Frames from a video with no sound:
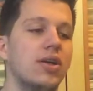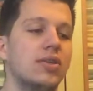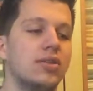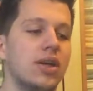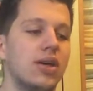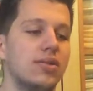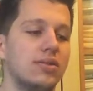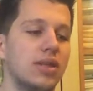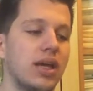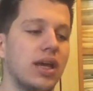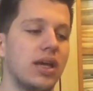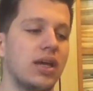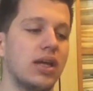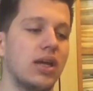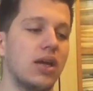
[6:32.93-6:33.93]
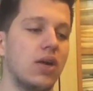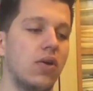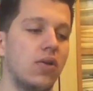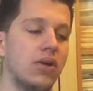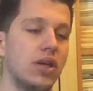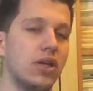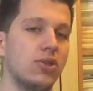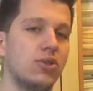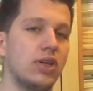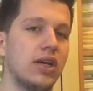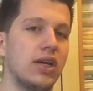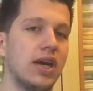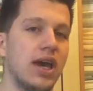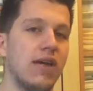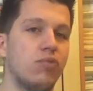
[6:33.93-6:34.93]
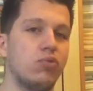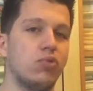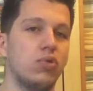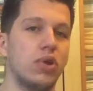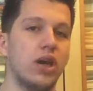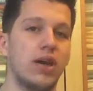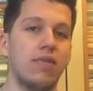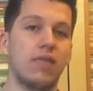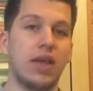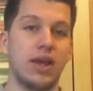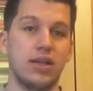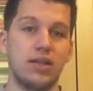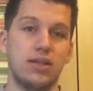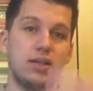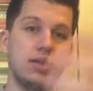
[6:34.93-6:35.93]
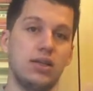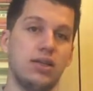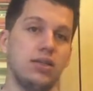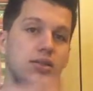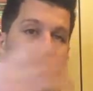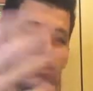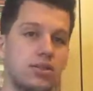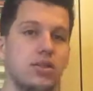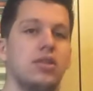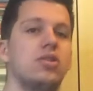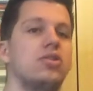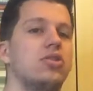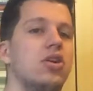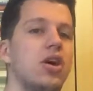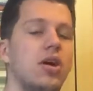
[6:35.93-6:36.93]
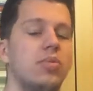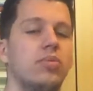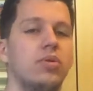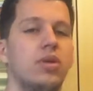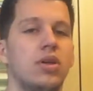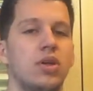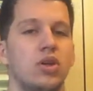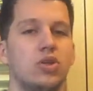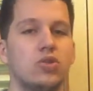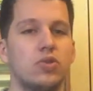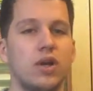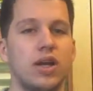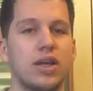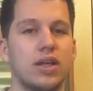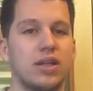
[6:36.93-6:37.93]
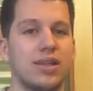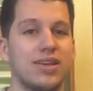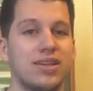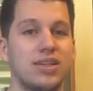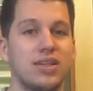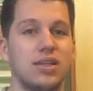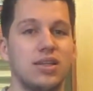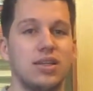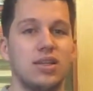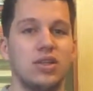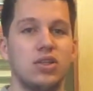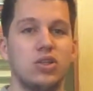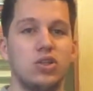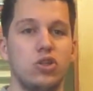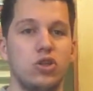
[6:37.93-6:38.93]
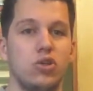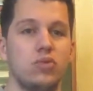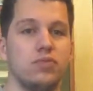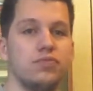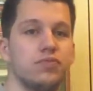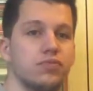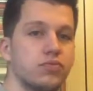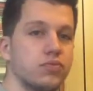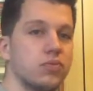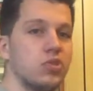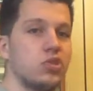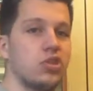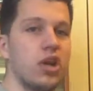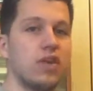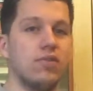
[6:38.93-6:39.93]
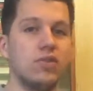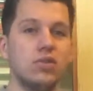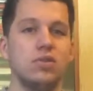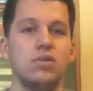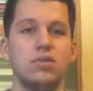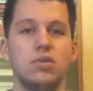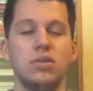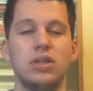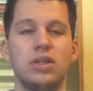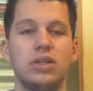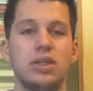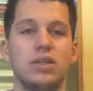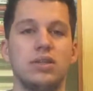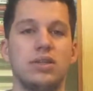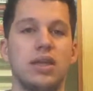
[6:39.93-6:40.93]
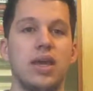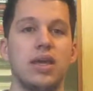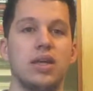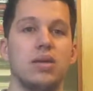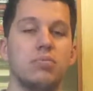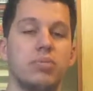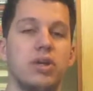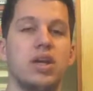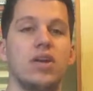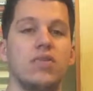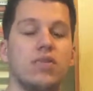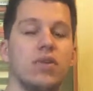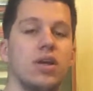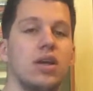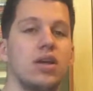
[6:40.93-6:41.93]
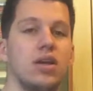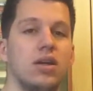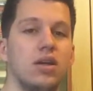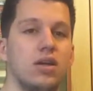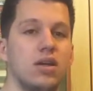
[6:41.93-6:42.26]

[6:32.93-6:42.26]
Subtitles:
So I'm like, okay, so I have to have like the internet job so I can, like, you know, travel and then take a break for like